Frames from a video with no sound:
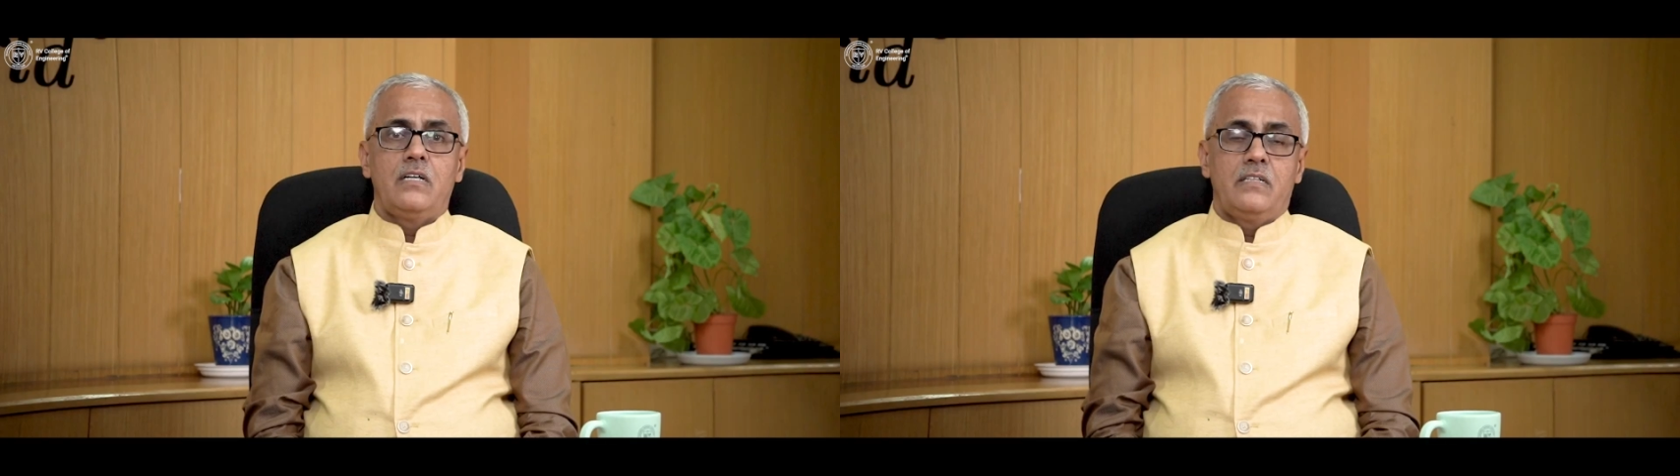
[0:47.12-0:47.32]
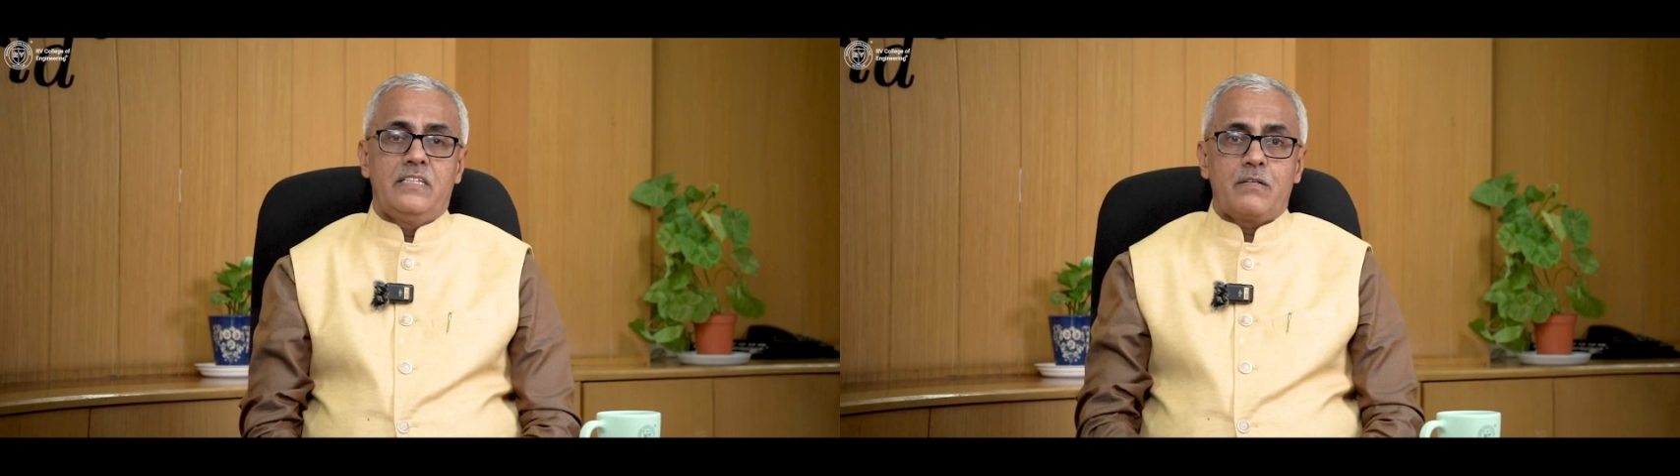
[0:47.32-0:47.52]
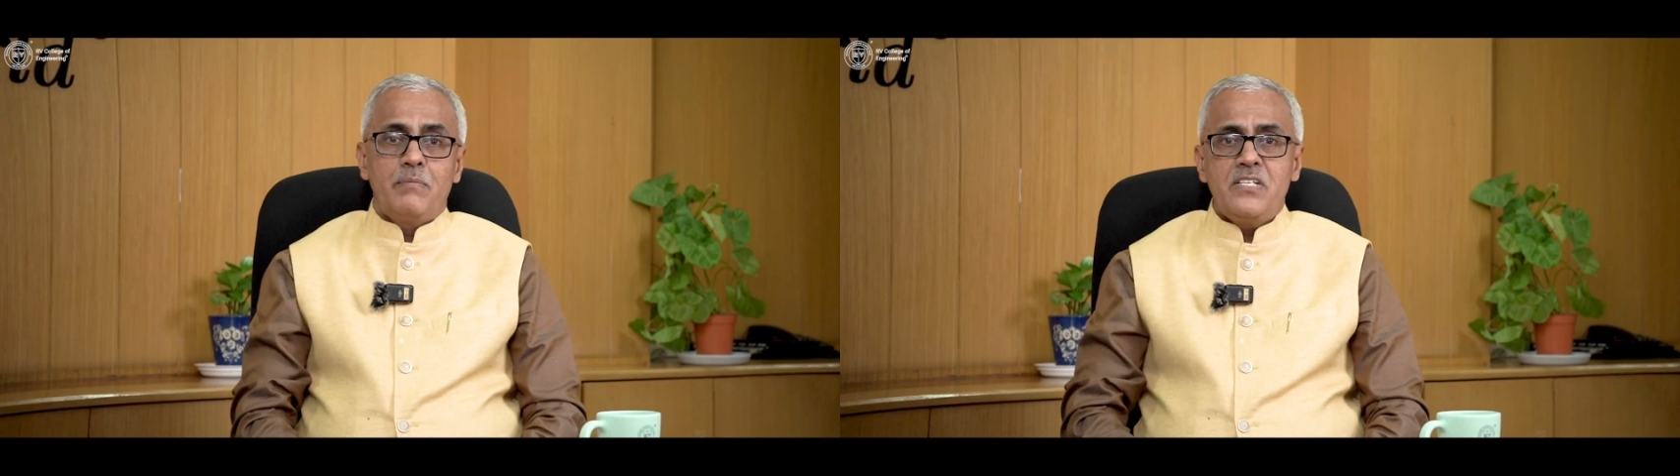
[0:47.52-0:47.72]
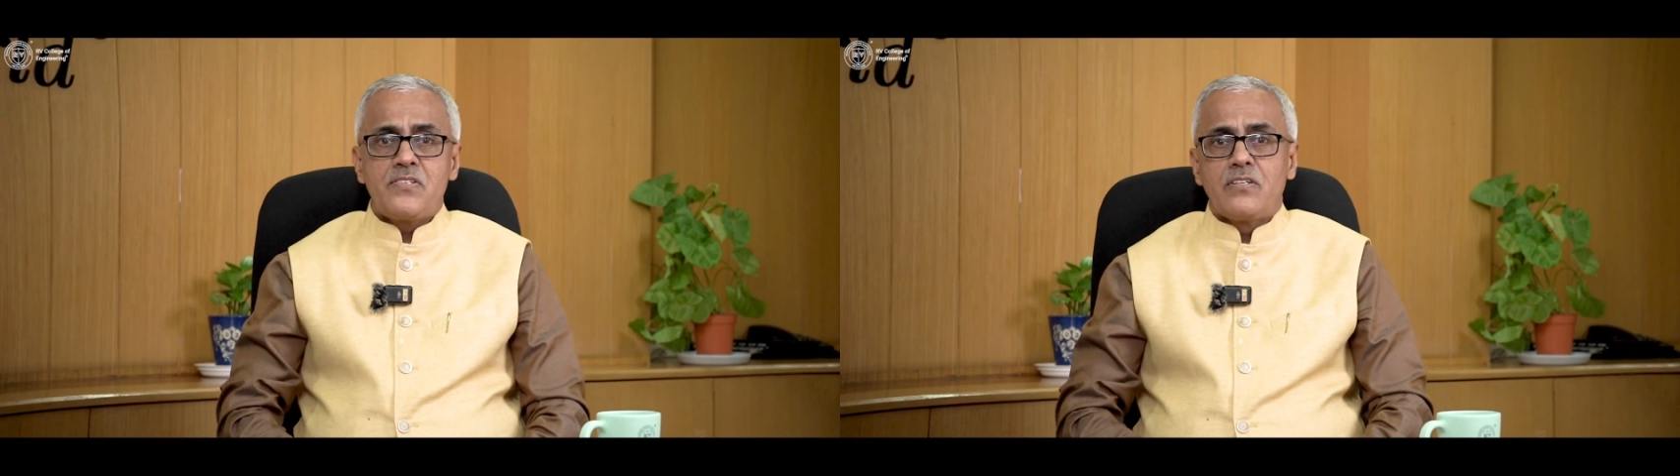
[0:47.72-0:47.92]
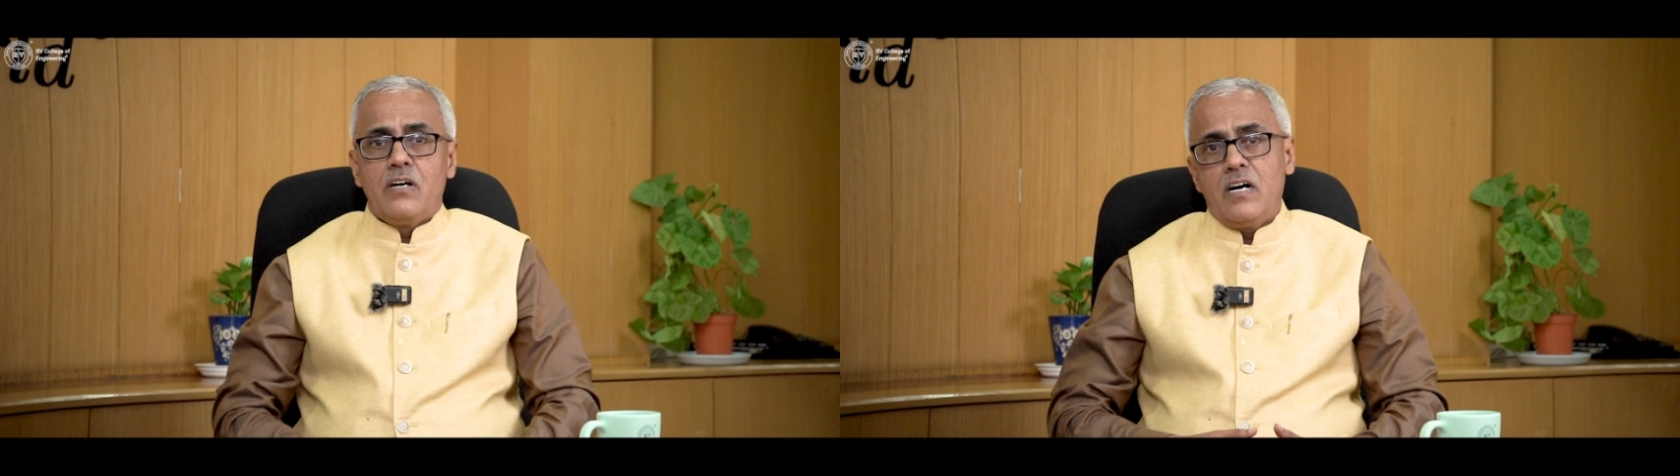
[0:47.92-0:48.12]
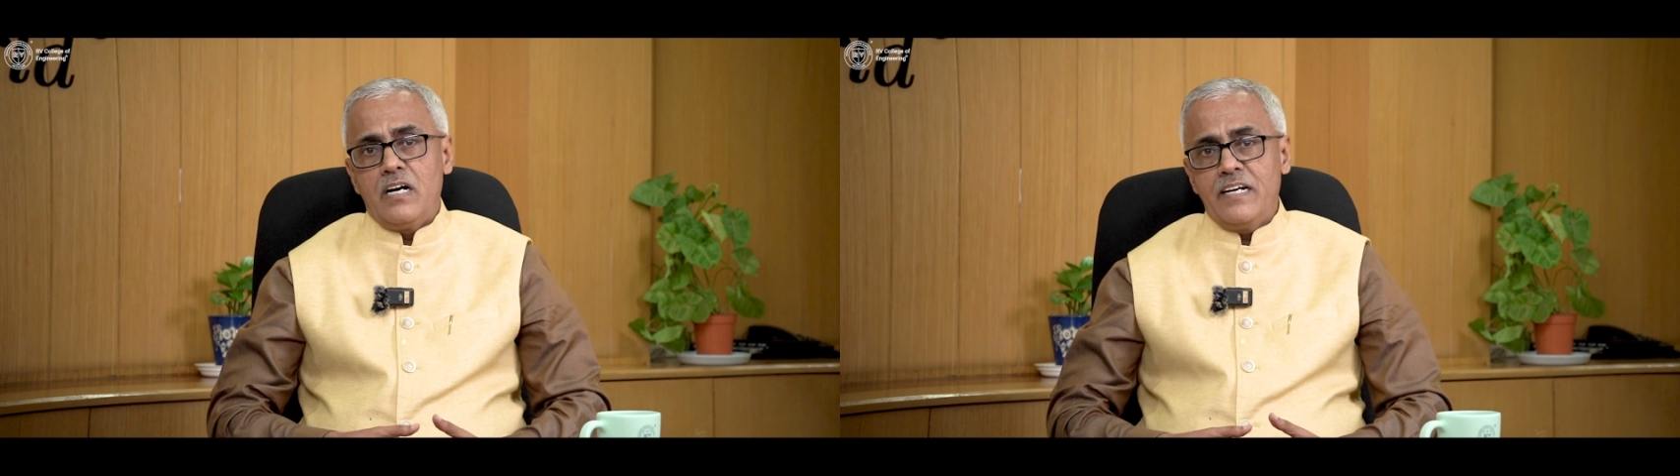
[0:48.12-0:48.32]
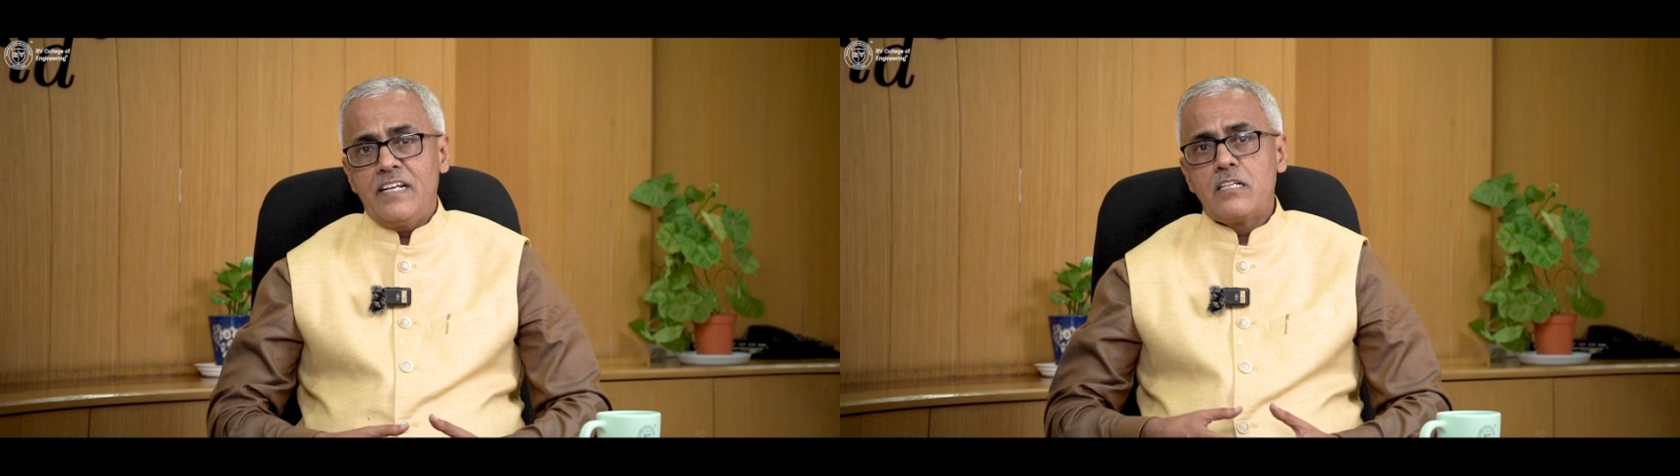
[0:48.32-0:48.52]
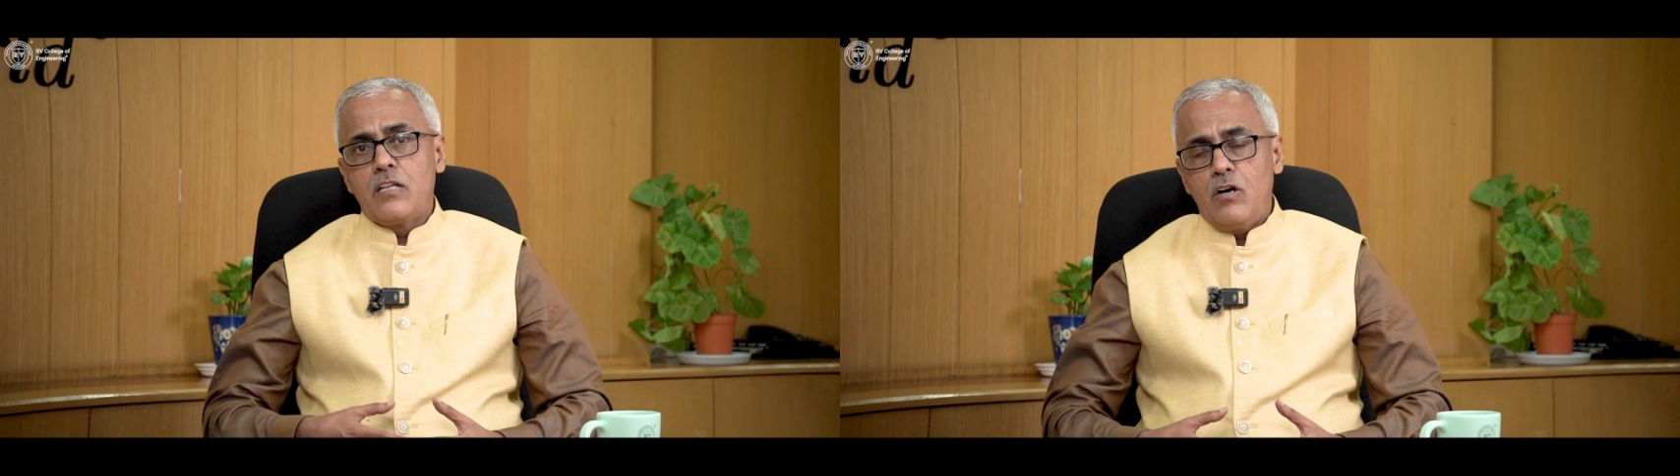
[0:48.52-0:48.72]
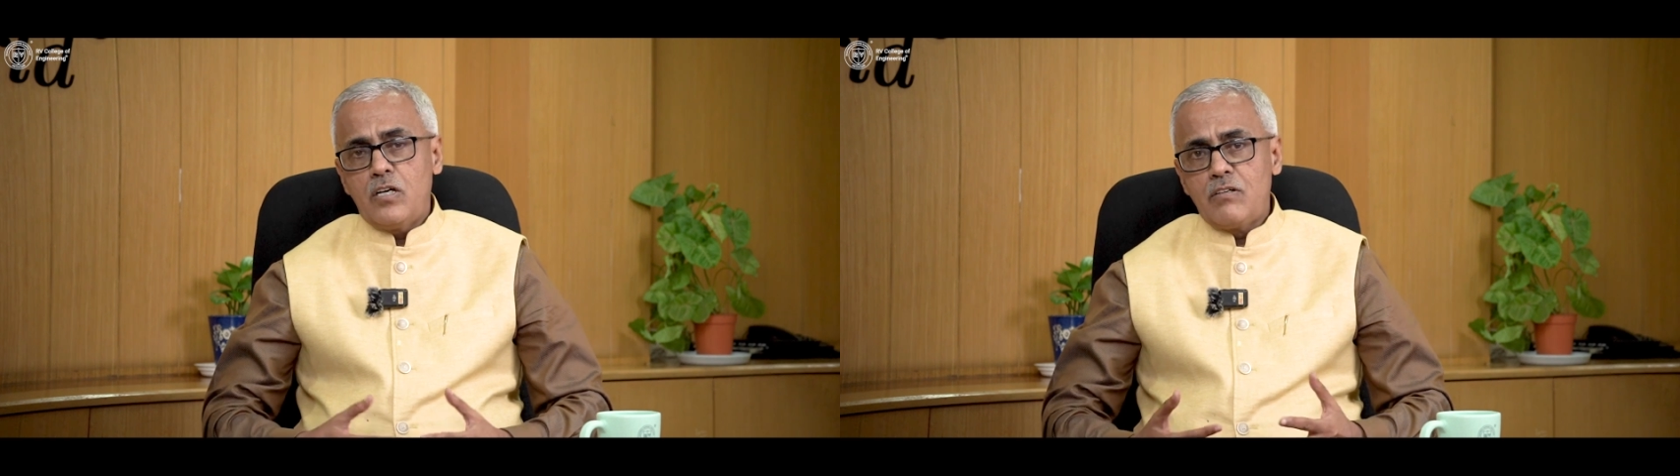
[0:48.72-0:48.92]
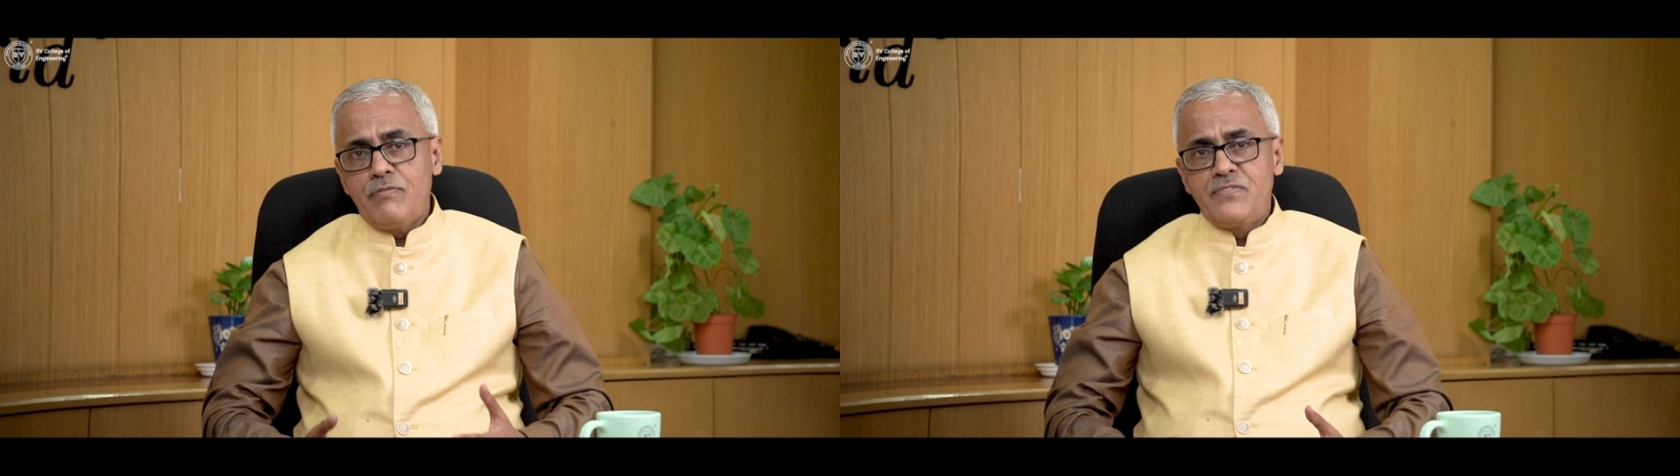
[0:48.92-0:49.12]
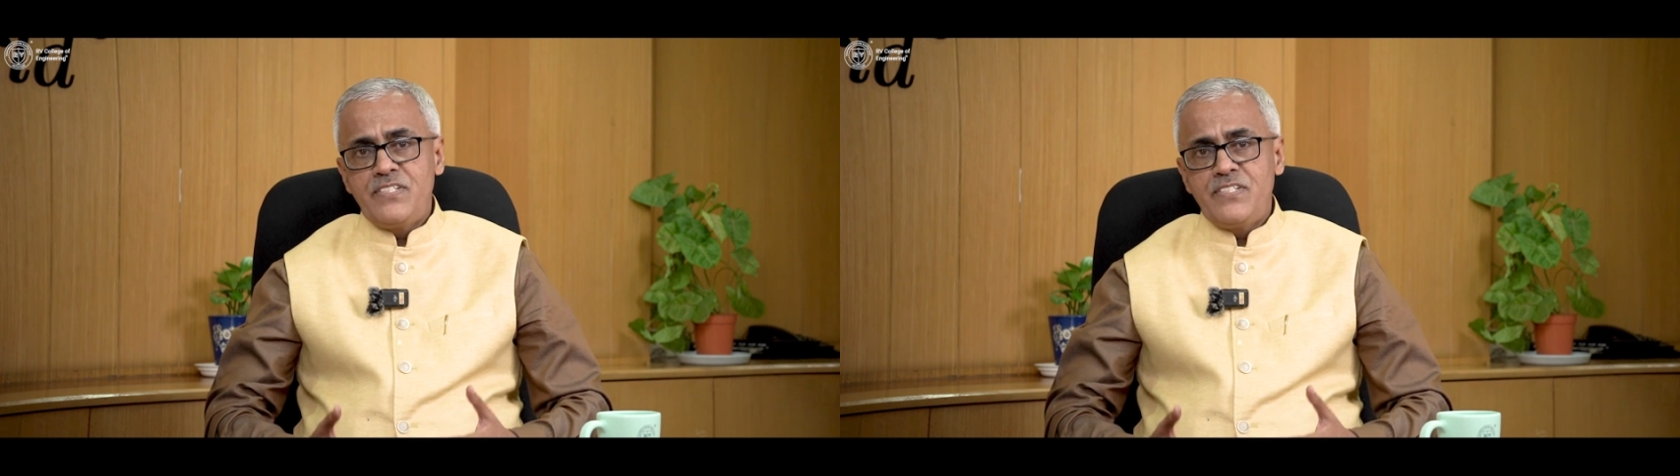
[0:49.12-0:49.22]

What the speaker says: that means it has a lot of